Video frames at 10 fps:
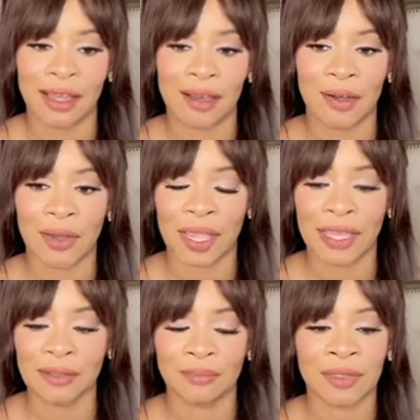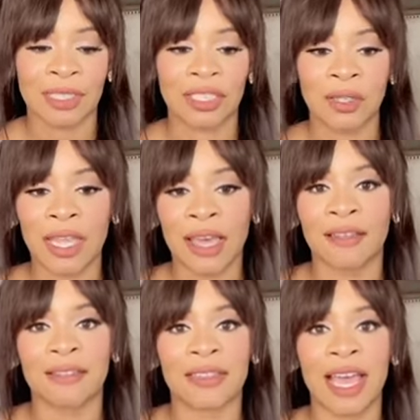Okay. So
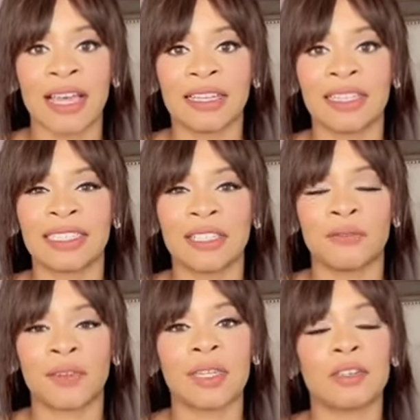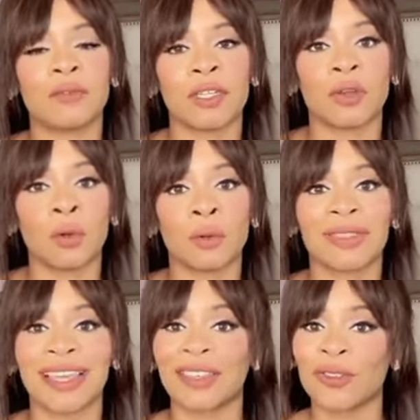yeah, that is it for this video.
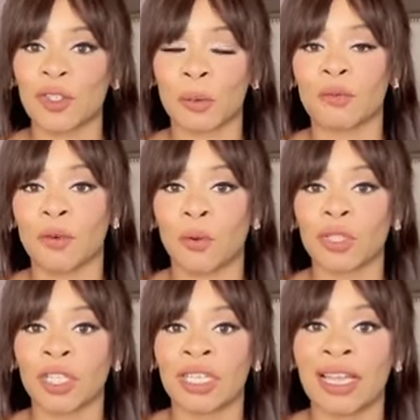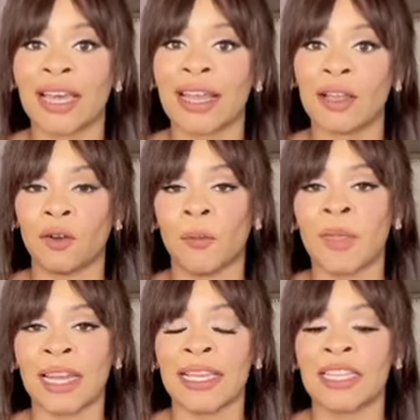Thank you so much for watching and I hope
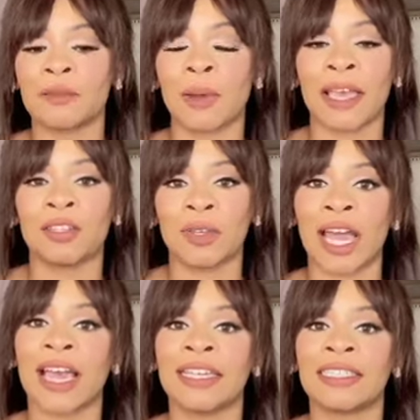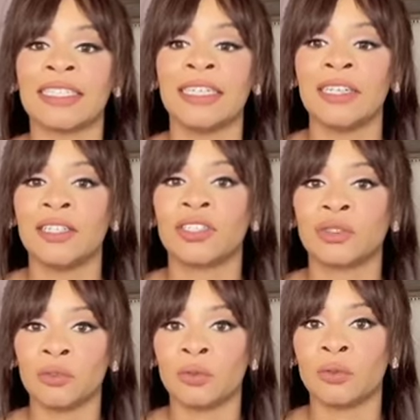that I inspired you guys
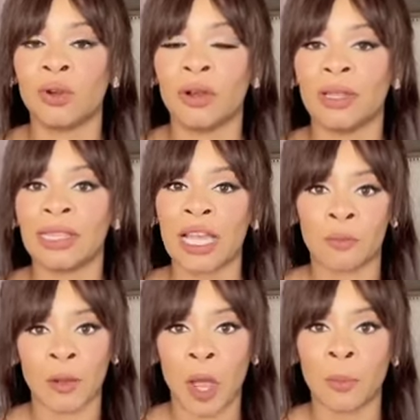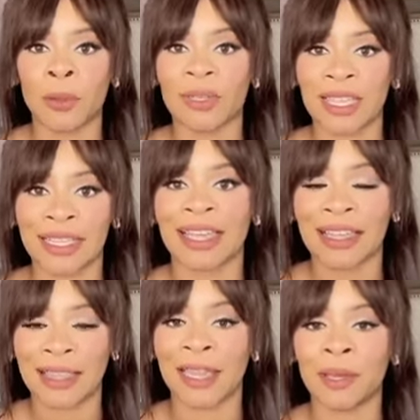to level up your
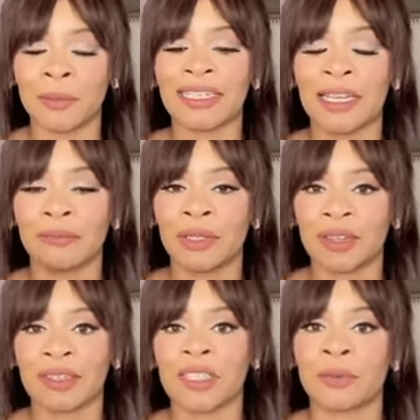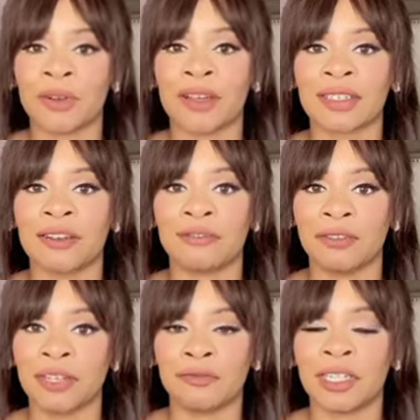skincare game because these products are
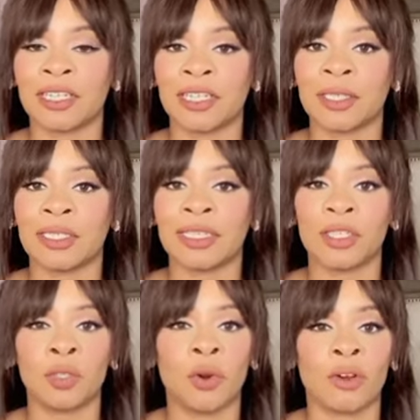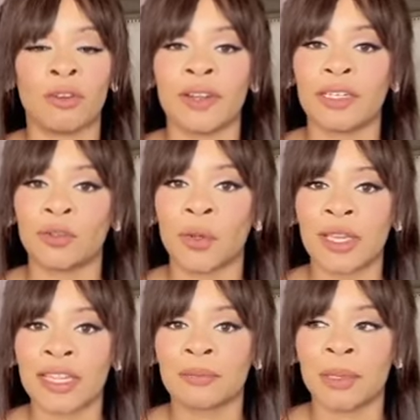really really good you all already know
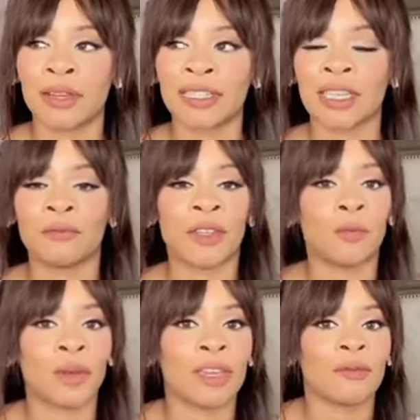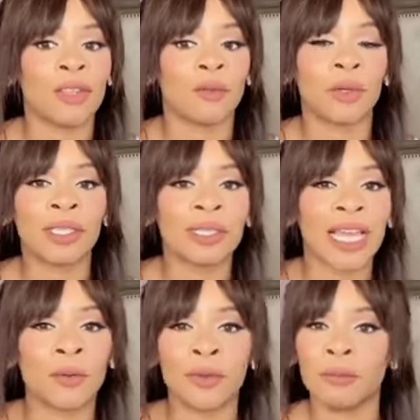this because if they if they weren't
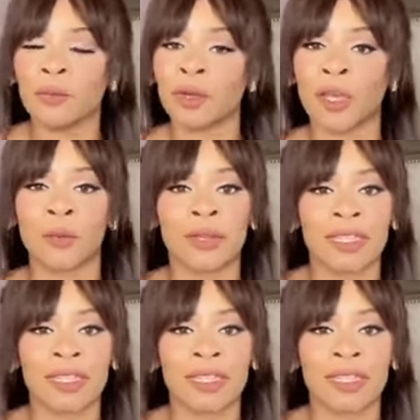i wouldn't be working with this